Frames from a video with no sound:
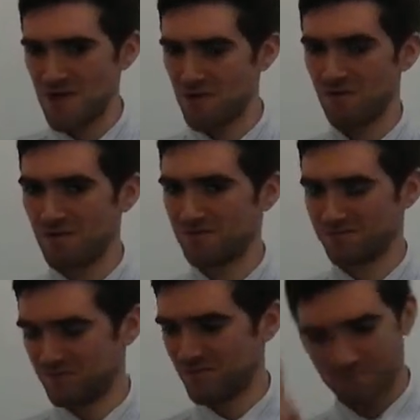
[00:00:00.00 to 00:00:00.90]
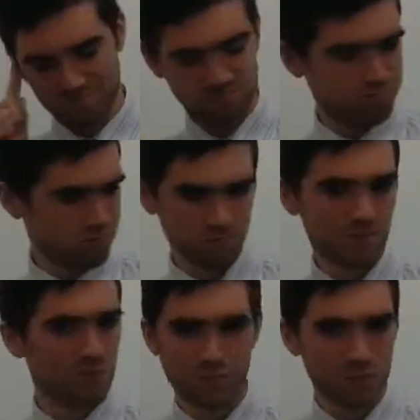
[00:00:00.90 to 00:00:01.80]
So an example
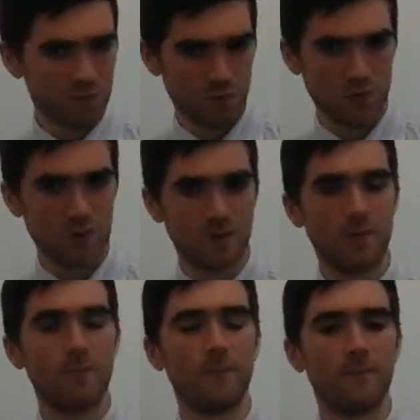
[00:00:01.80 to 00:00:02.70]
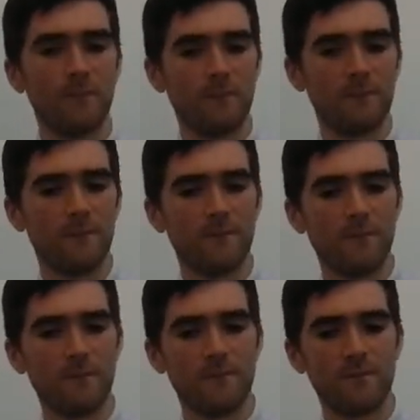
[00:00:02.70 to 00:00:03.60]
would be if at the
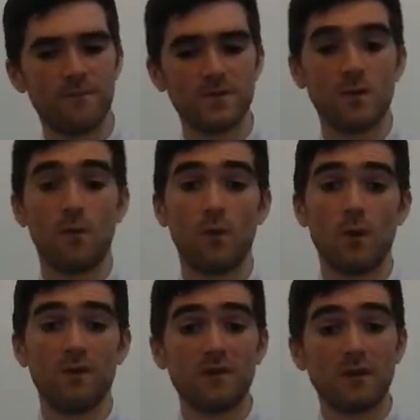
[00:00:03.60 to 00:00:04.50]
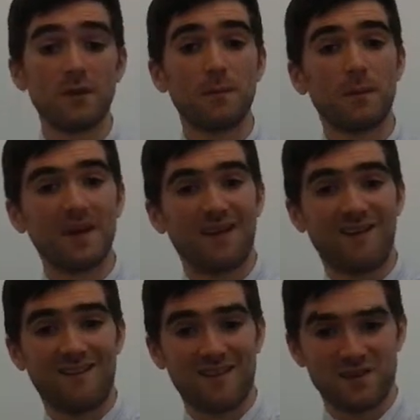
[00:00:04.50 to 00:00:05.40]
beginning of a matter you
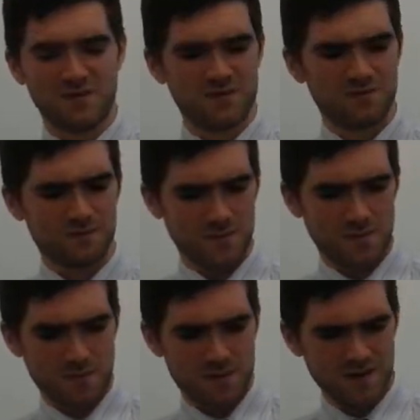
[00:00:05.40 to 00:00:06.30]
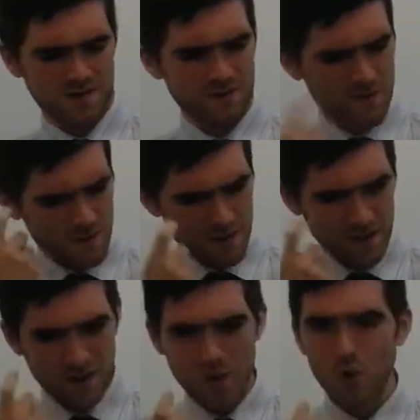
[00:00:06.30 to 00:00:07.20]
thought we required
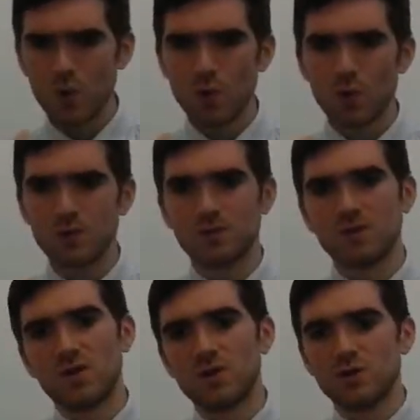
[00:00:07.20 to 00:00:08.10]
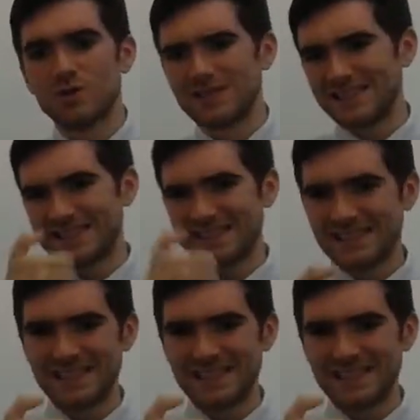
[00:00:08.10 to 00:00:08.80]
6 expert reports,